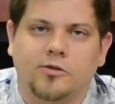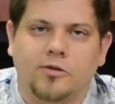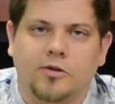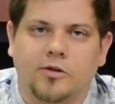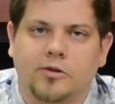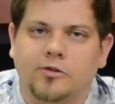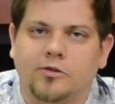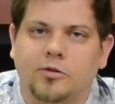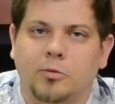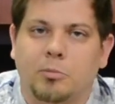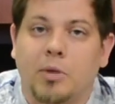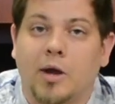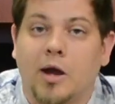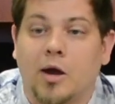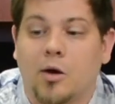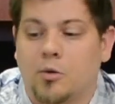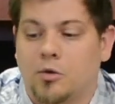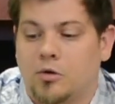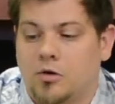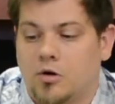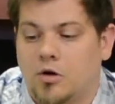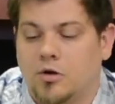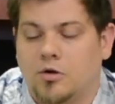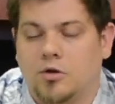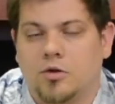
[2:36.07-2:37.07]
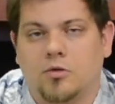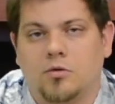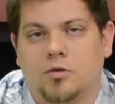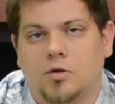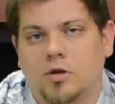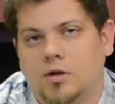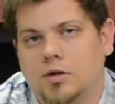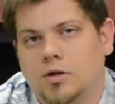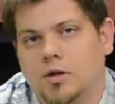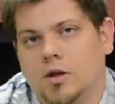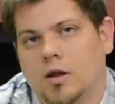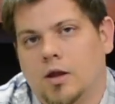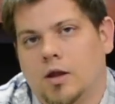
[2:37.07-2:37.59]
this to power our
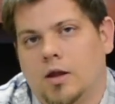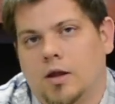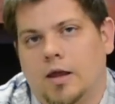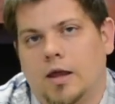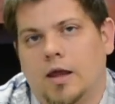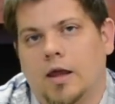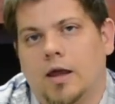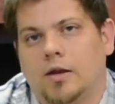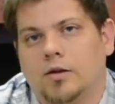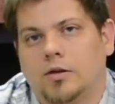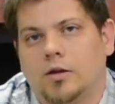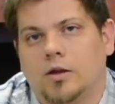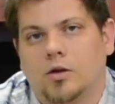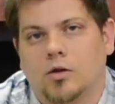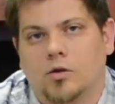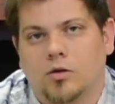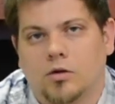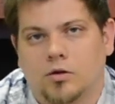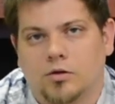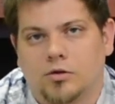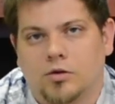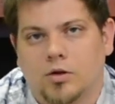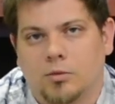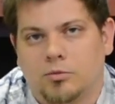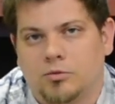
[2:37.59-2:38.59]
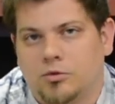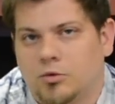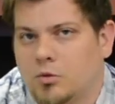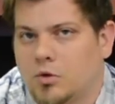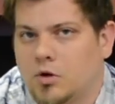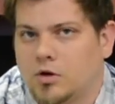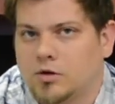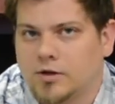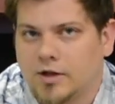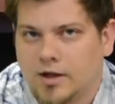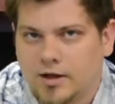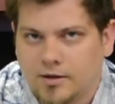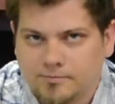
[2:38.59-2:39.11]
unit and get it hooked up to
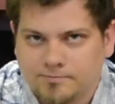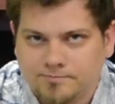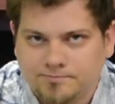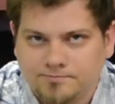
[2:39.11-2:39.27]
our LAN.